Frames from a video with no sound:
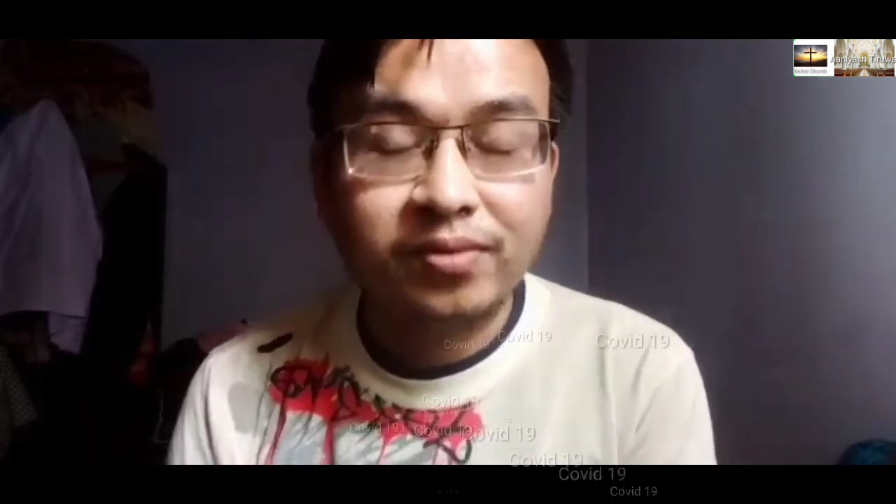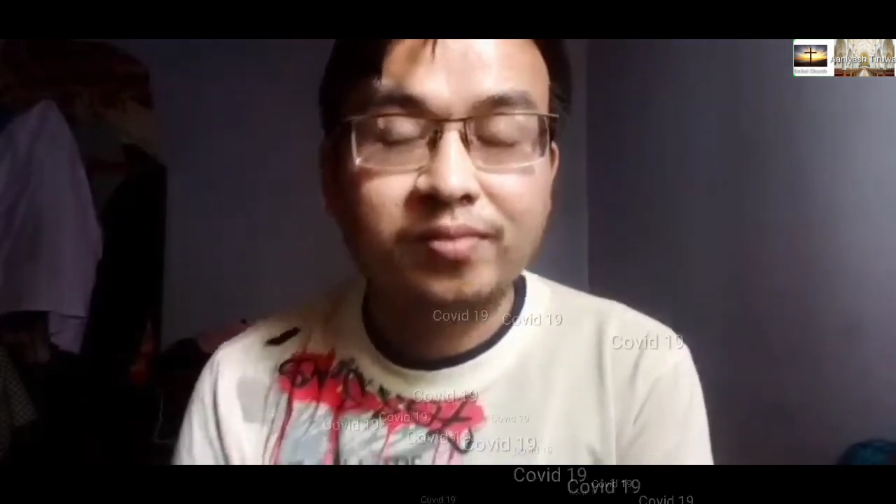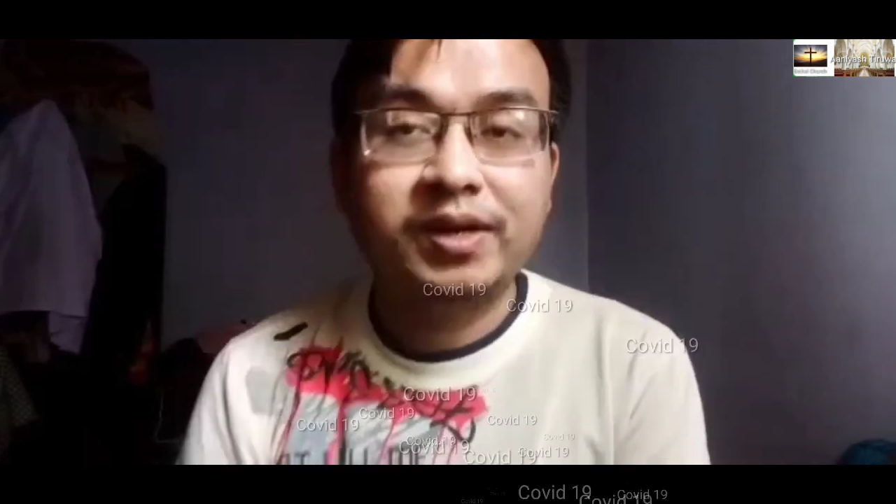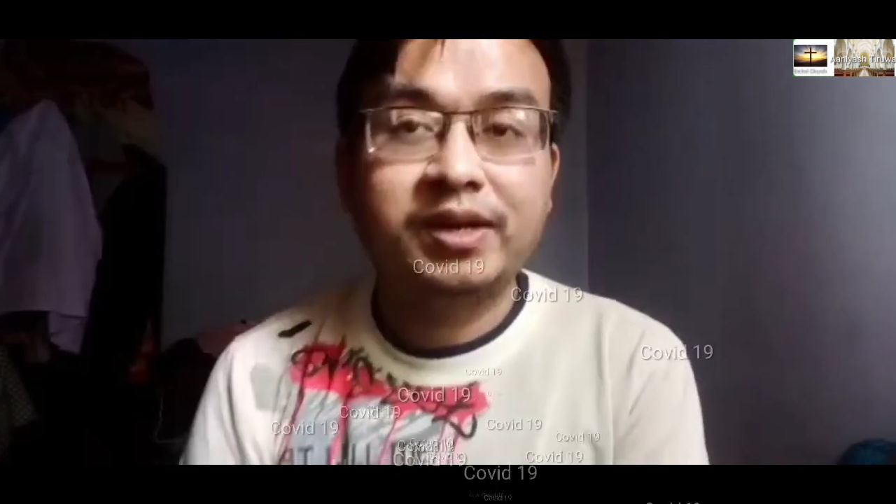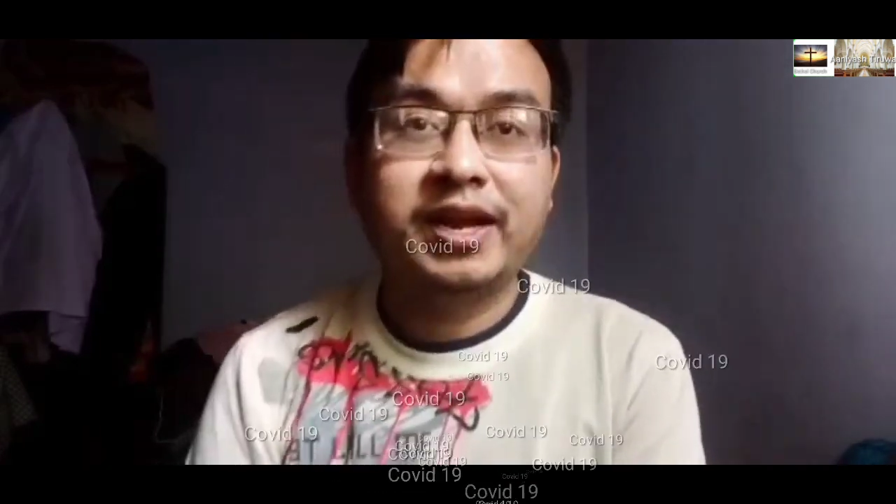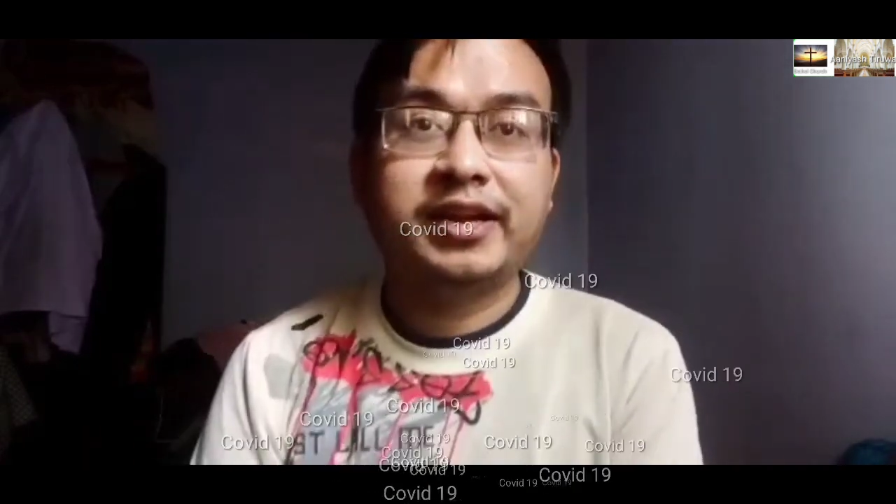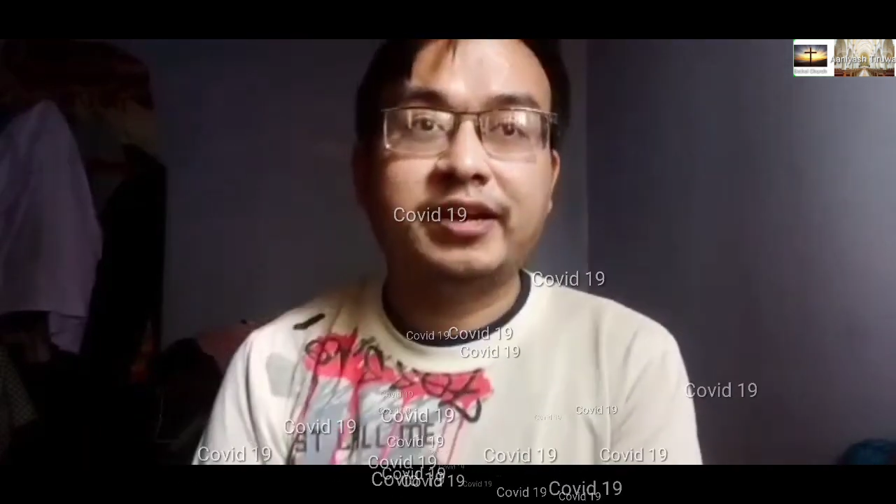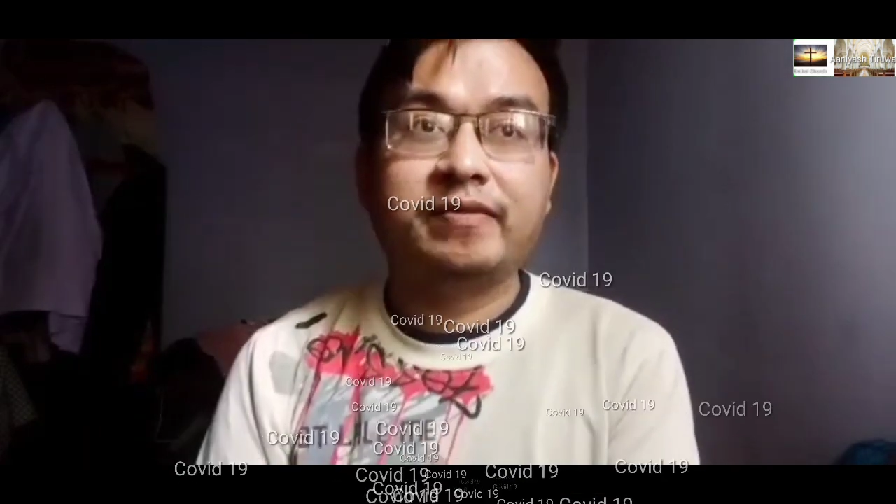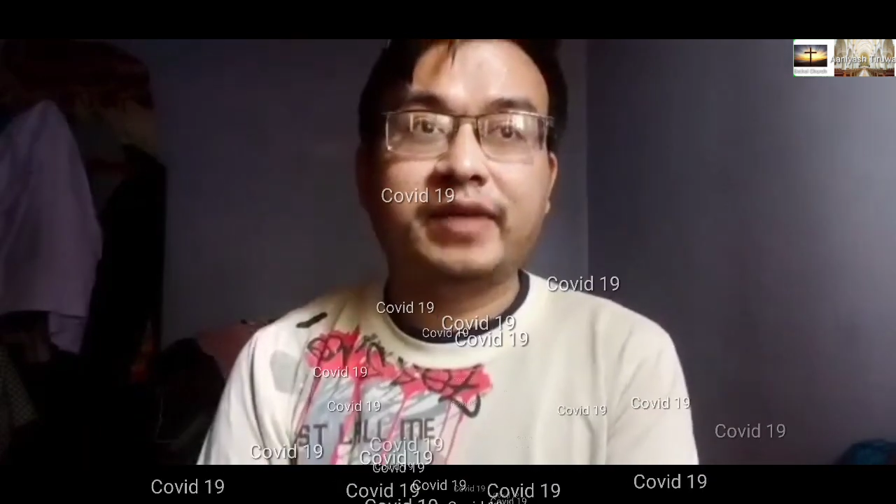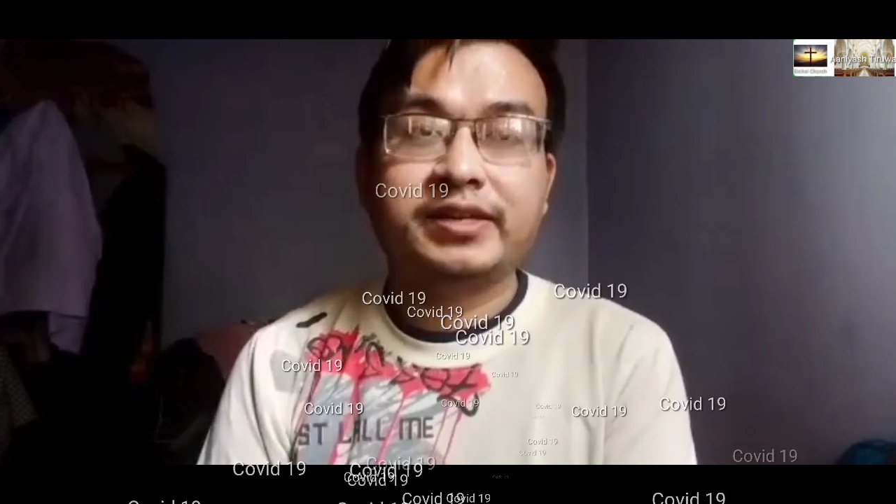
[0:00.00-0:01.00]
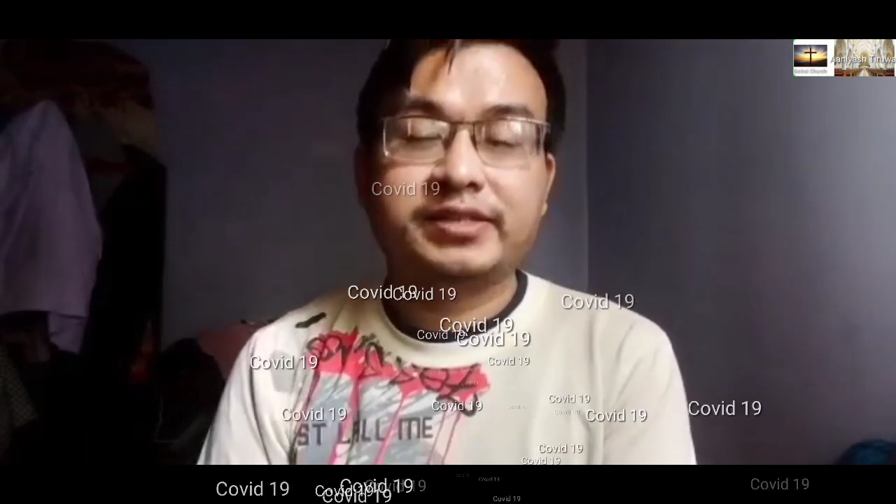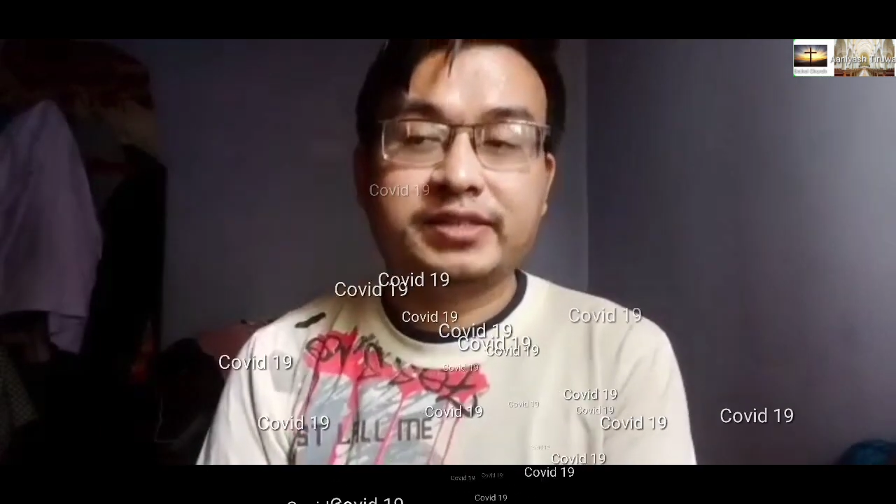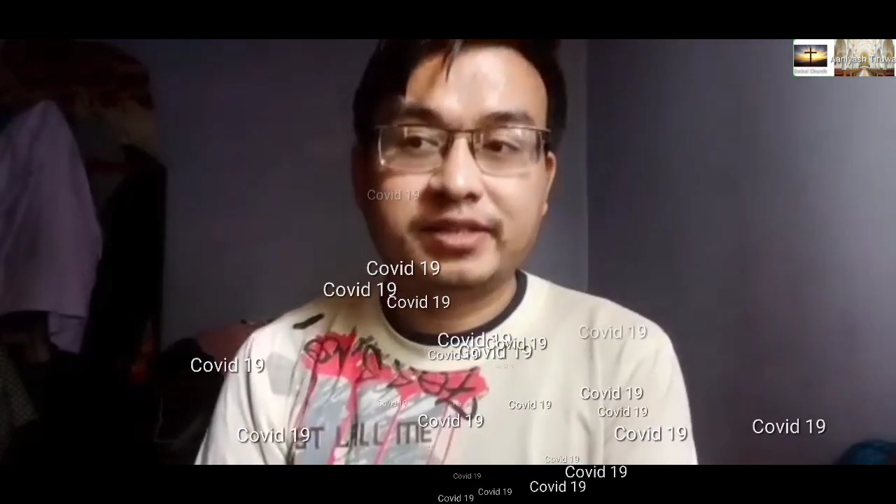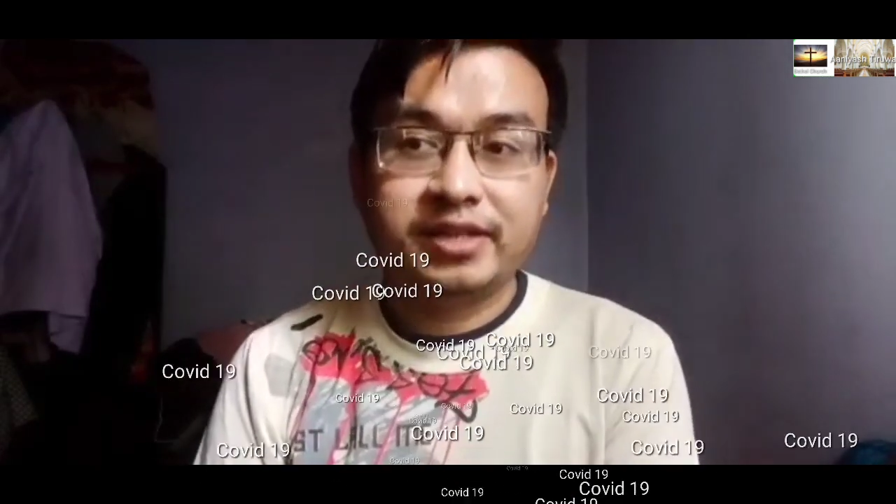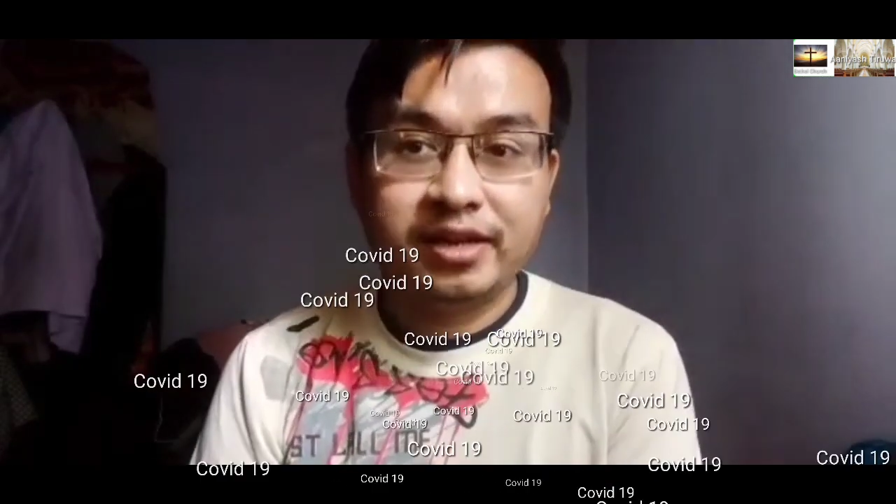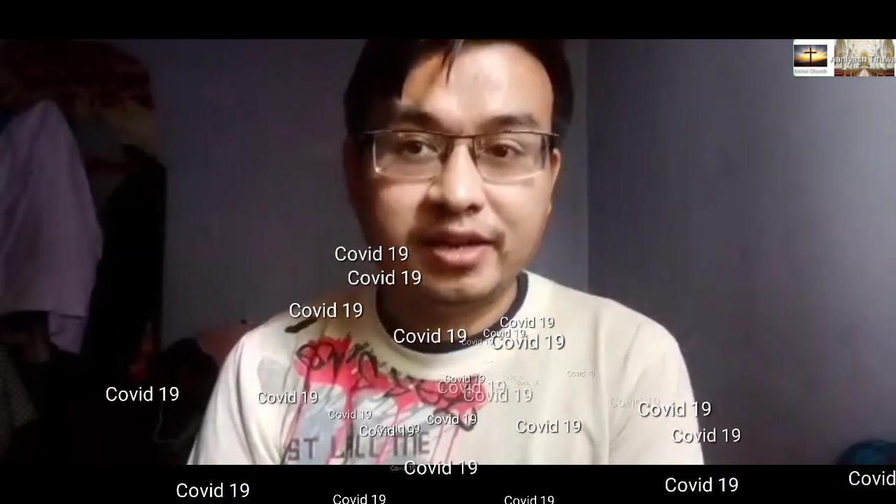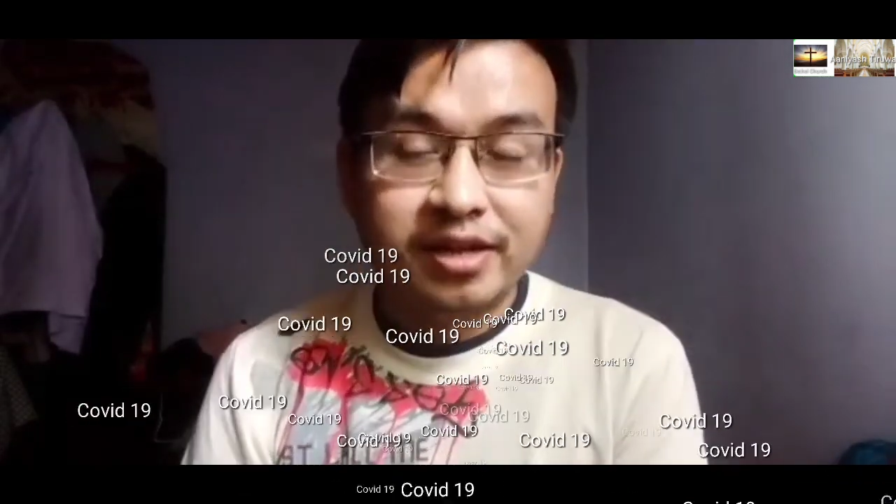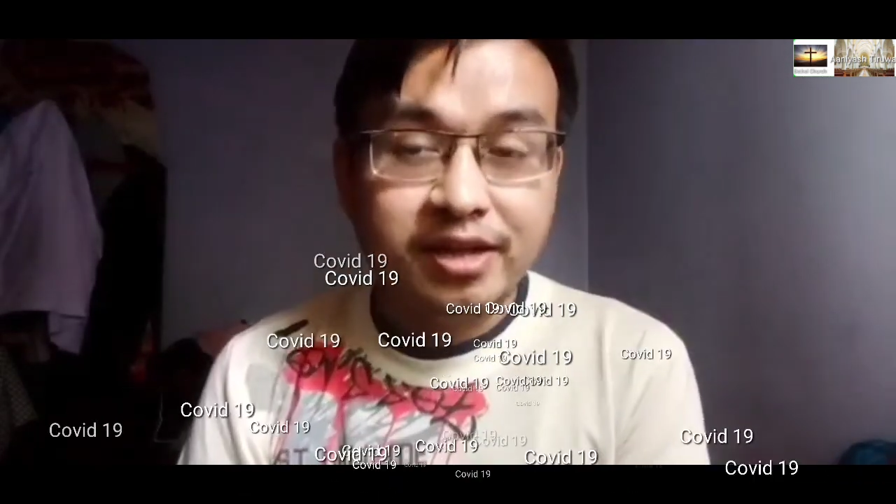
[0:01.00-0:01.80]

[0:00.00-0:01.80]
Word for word: COVID-19 viruses there.